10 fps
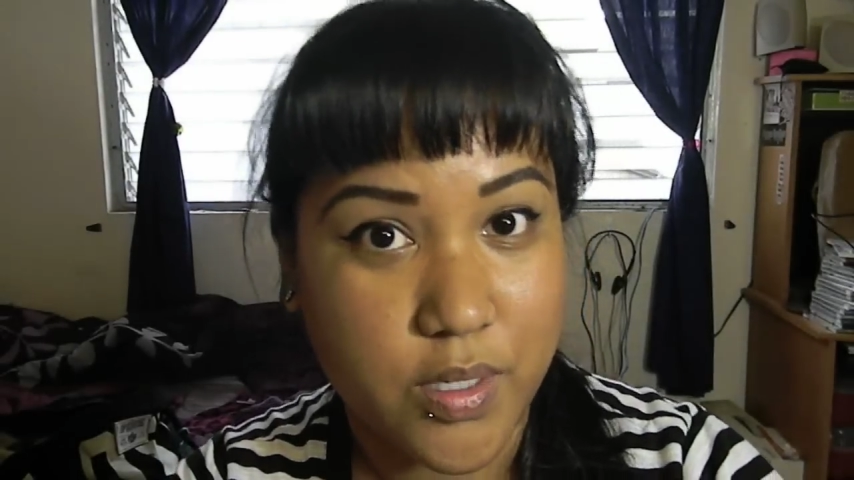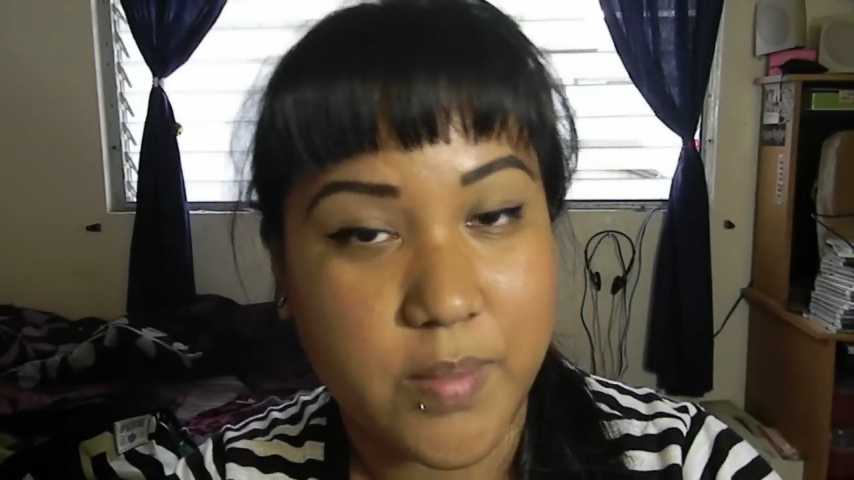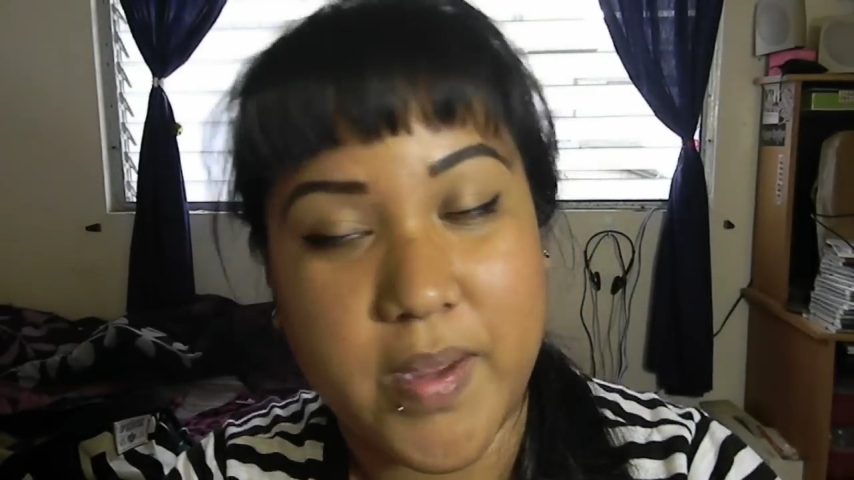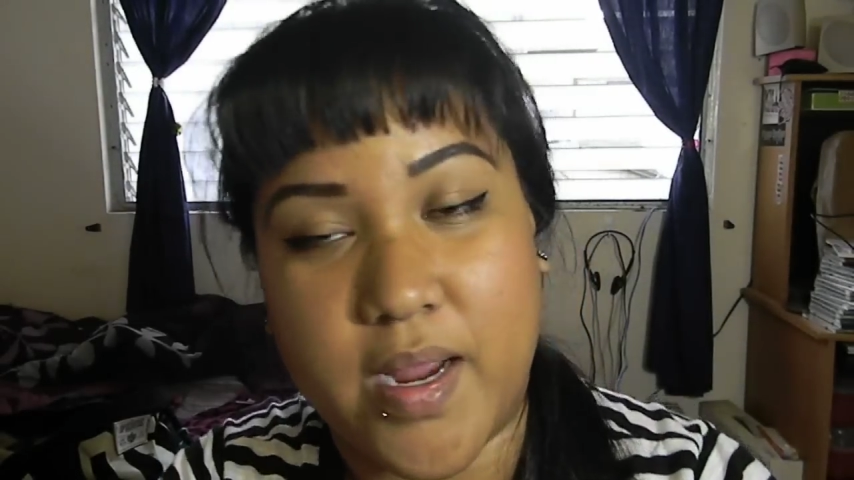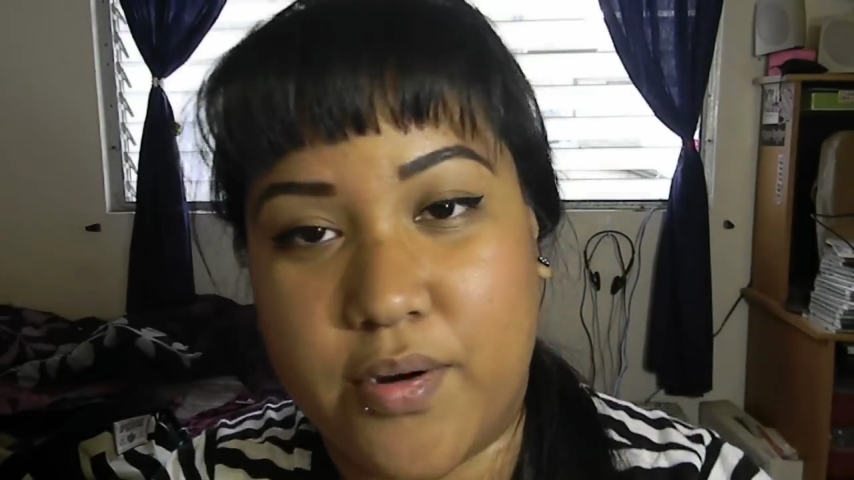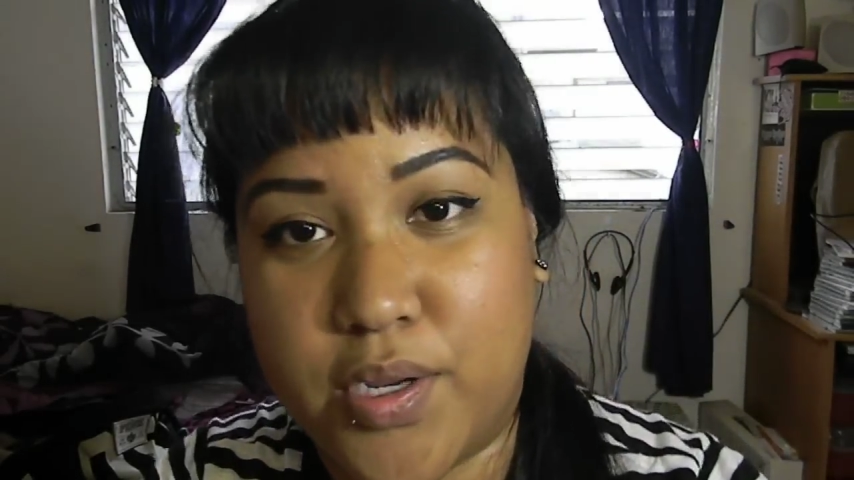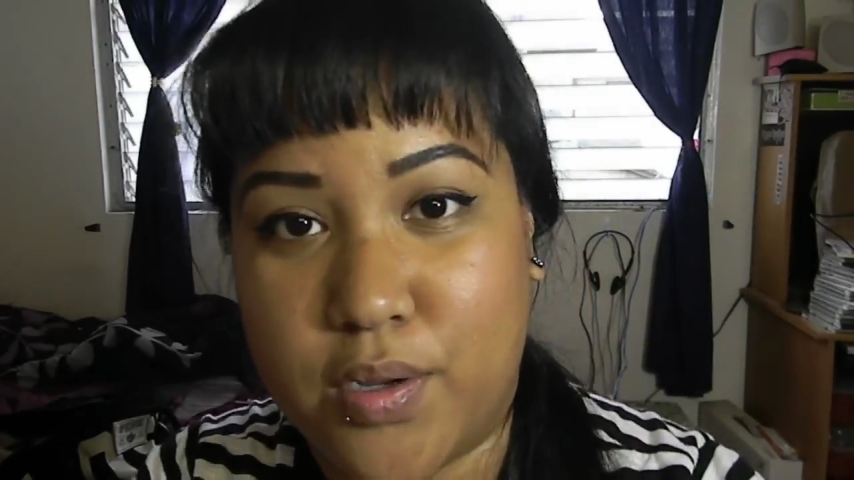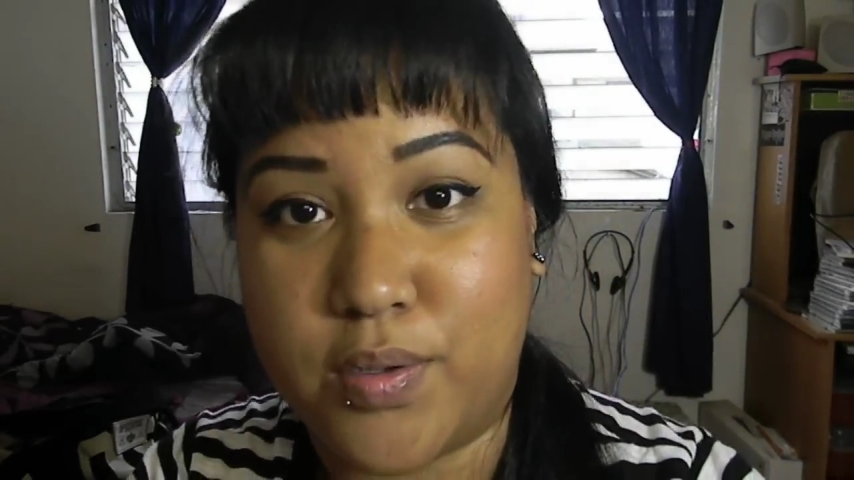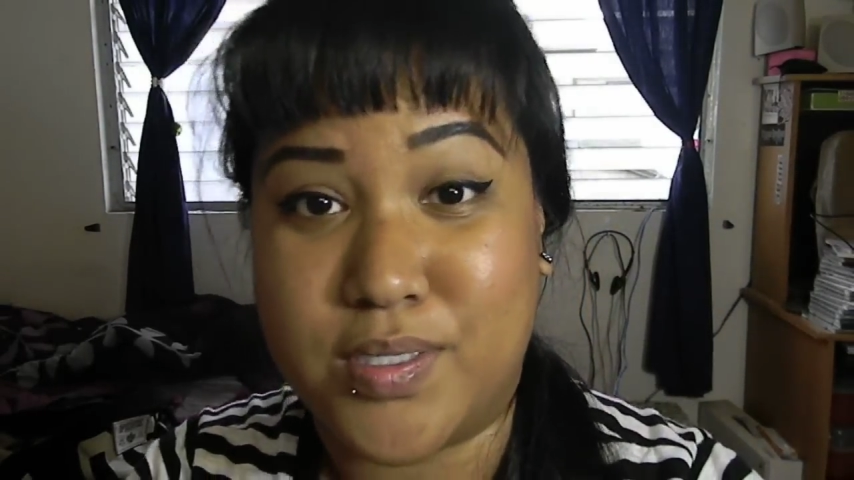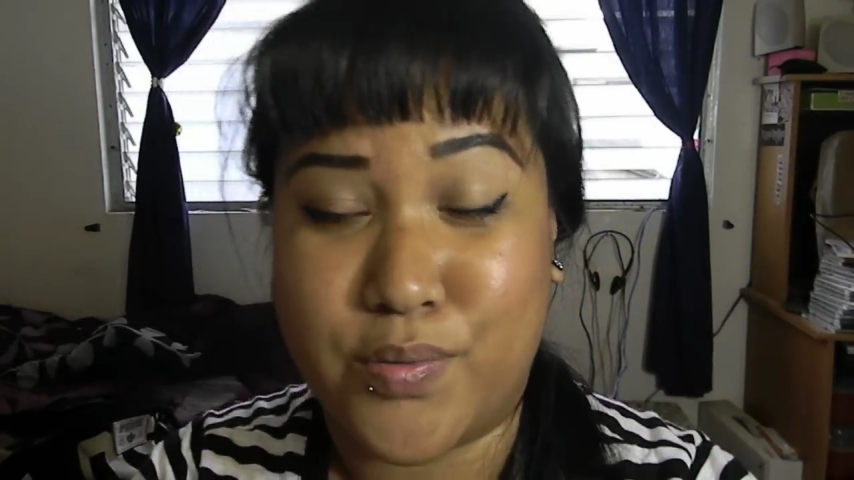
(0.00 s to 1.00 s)
in my
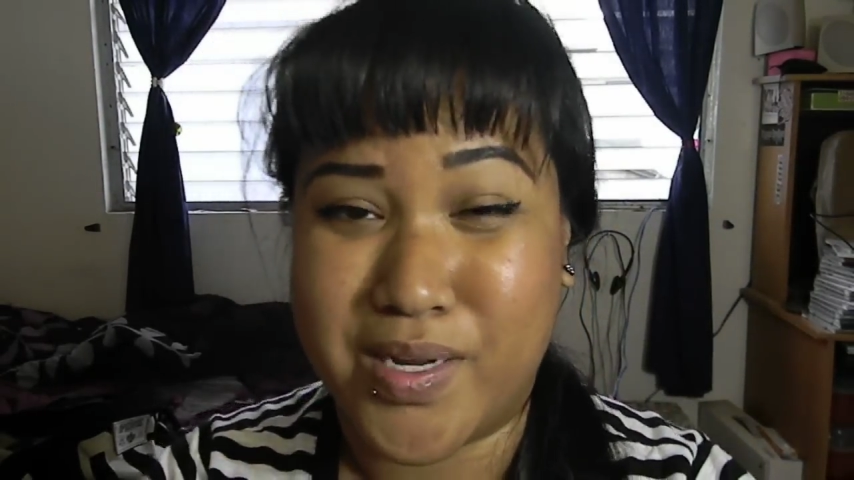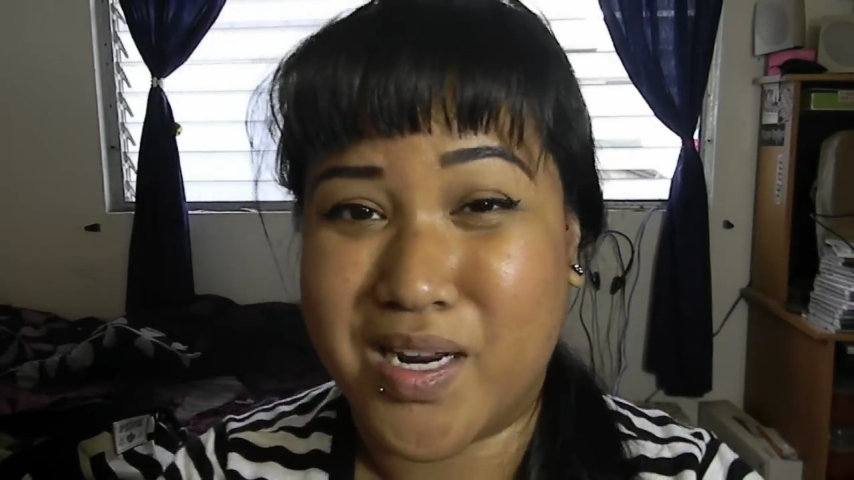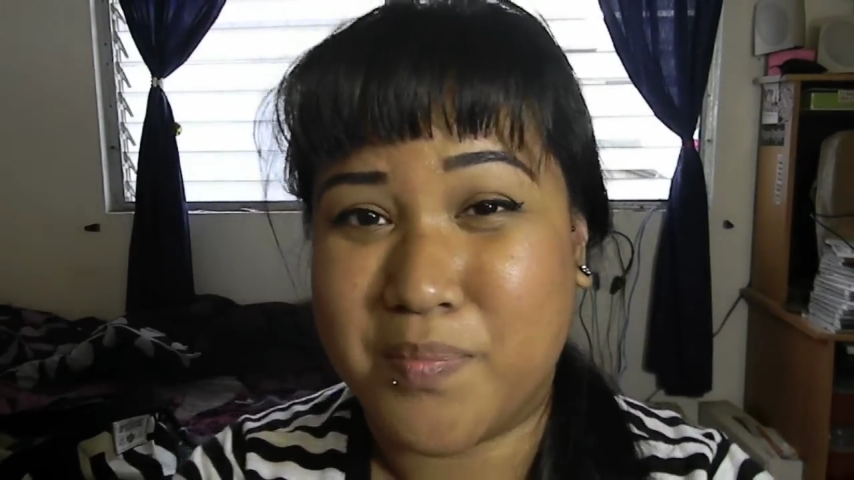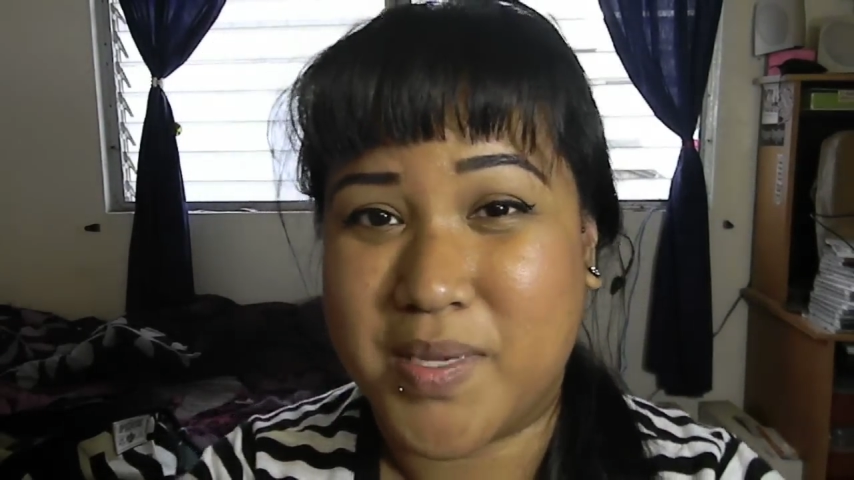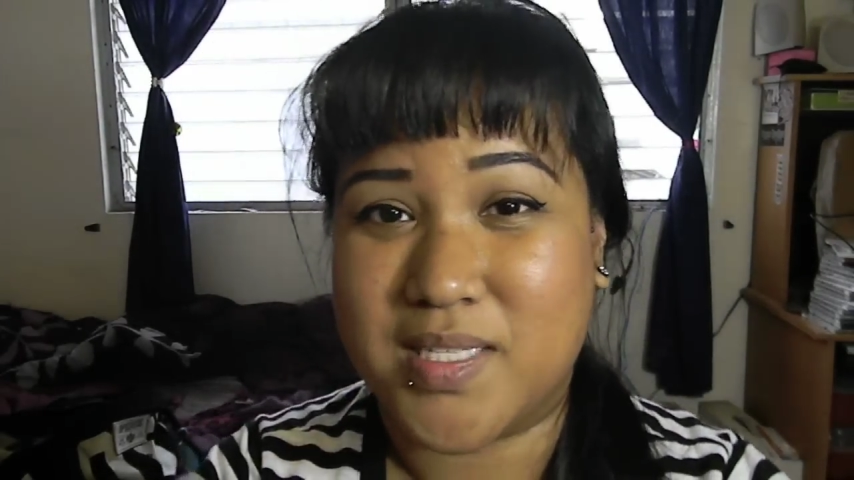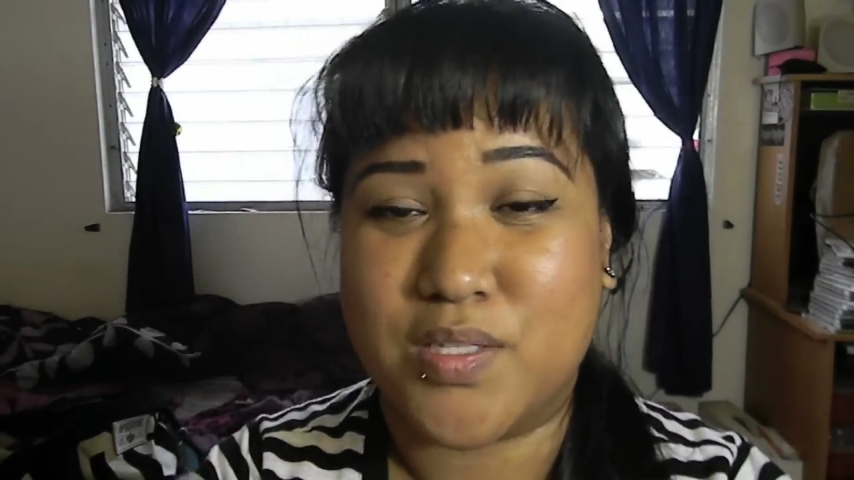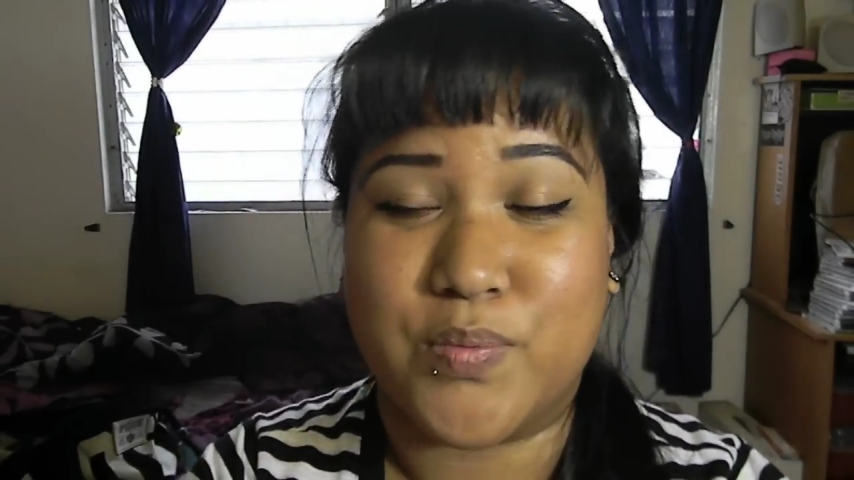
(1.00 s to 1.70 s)
area is going out of business,